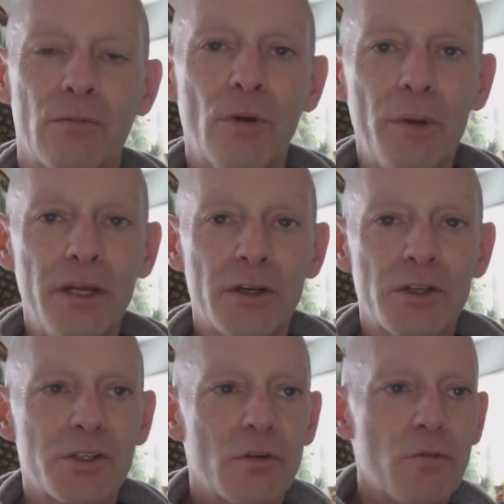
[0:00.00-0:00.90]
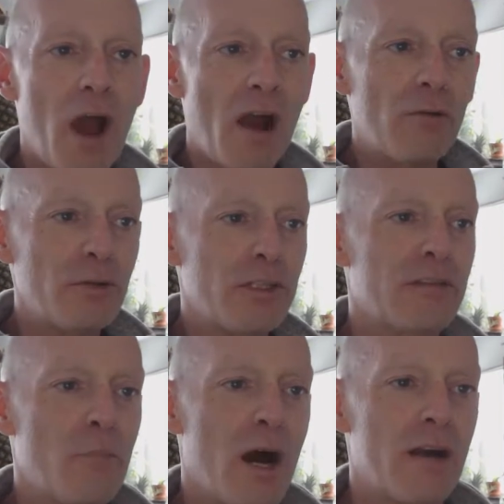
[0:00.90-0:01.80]
We're being
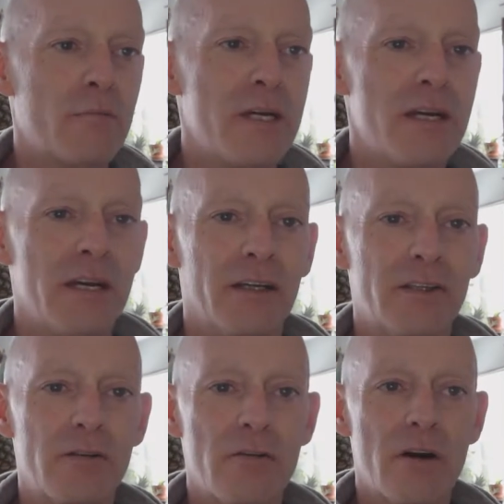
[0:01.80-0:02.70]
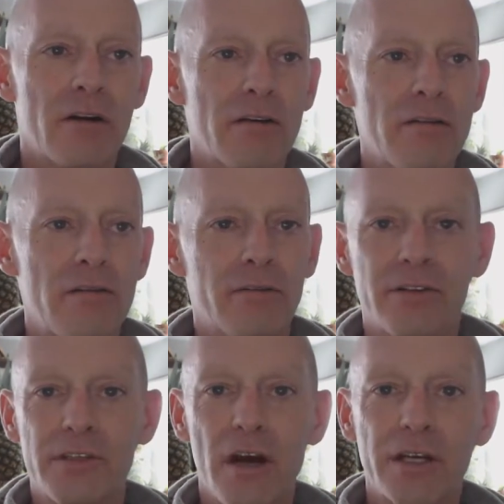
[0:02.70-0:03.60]
surrounded by beings who
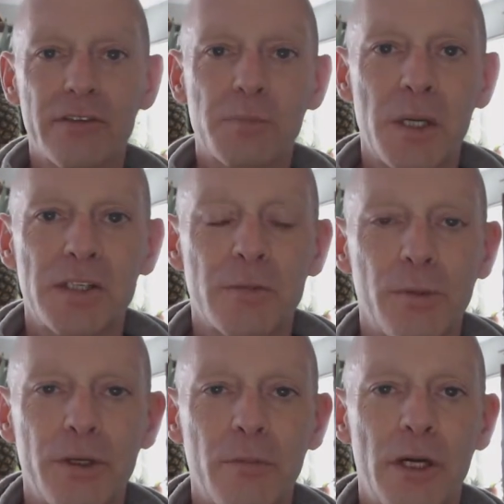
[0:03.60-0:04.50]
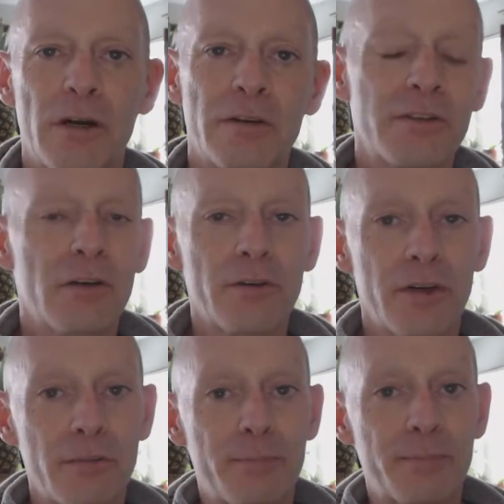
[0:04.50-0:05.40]
there's not enough space to put them here, so
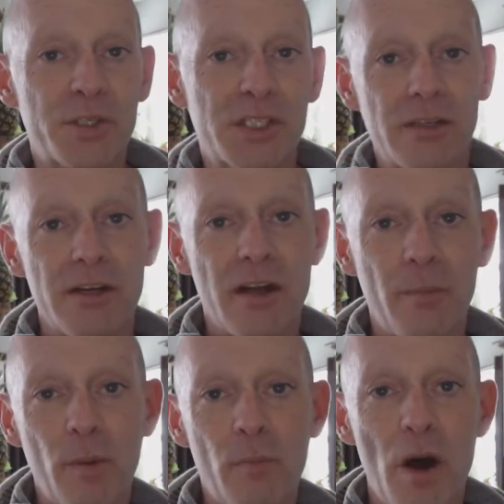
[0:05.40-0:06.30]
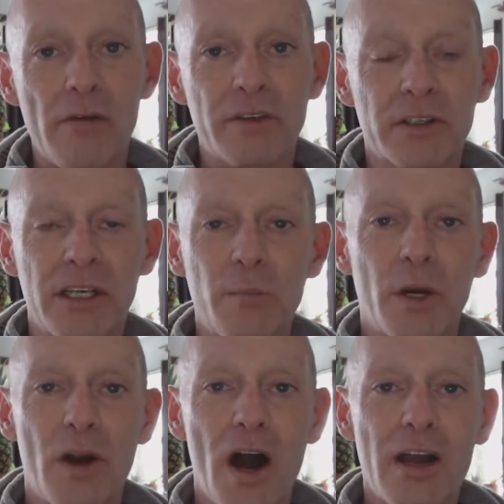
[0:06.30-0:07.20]
they're sitting up above and
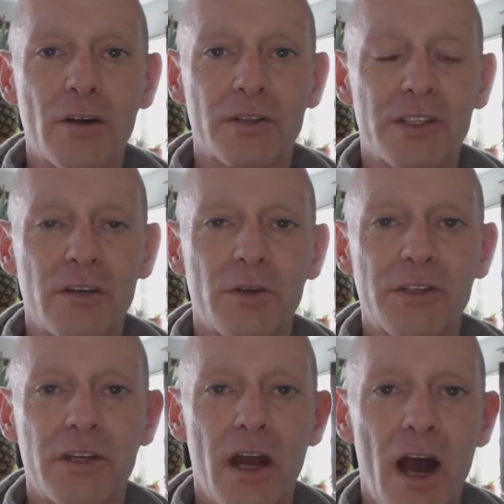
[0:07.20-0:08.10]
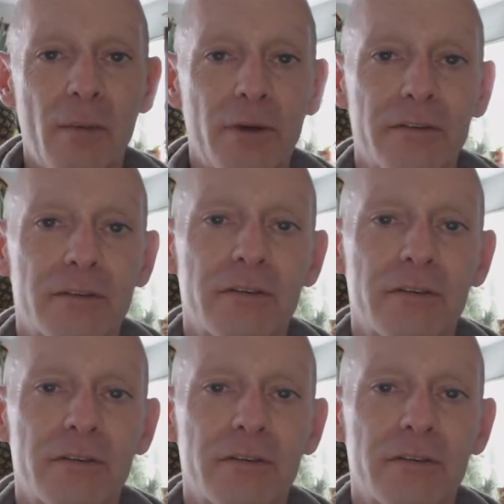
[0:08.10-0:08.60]
keeping an eye out to see what's going to happen.